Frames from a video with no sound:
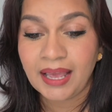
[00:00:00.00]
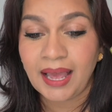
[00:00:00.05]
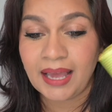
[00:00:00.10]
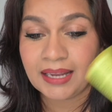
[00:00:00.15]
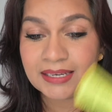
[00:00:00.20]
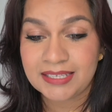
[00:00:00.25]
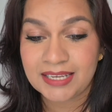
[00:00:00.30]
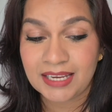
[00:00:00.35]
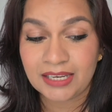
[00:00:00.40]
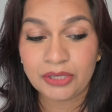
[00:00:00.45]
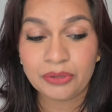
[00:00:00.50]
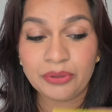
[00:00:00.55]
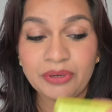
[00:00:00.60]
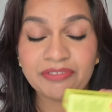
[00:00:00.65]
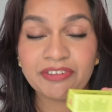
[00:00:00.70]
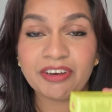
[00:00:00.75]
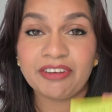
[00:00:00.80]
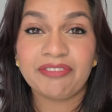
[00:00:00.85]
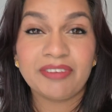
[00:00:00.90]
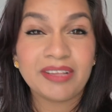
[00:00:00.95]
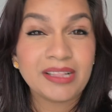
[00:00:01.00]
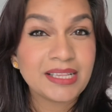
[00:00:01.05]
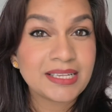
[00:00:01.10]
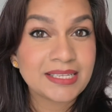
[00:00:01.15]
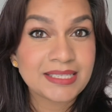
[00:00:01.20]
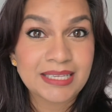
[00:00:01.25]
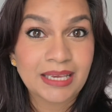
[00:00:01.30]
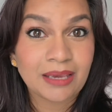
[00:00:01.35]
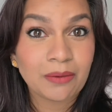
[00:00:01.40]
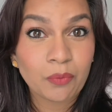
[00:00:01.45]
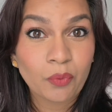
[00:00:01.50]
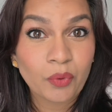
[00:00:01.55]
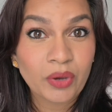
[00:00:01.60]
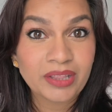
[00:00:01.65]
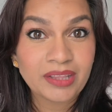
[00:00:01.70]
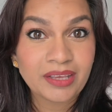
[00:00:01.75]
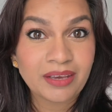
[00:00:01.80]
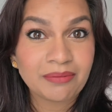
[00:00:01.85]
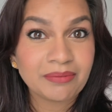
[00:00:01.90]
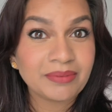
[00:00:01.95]
and tell you if I feel the same way
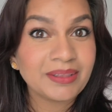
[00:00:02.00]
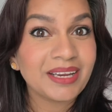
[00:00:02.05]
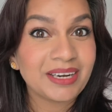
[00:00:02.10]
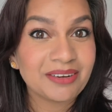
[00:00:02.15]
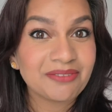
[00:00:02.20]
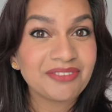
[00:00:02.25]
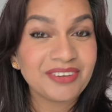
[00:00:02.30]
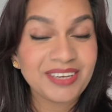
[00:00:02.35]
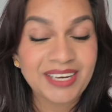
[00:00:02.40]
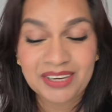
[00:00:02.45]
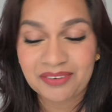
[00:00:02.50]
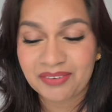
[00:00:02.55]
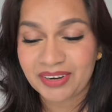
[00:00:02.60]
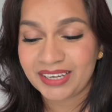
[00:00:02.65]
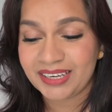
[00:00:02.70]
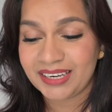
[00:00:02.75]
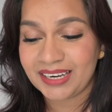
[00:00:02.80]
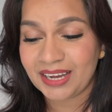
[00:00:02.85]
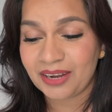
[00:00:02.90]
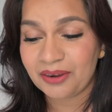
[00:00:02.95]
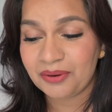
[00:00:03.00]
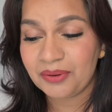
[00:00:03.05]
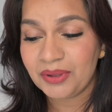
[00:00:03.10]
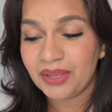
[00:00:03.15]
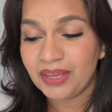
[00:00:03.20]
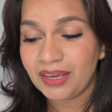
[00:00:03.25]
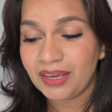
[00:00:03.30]
that I'm feeling right now.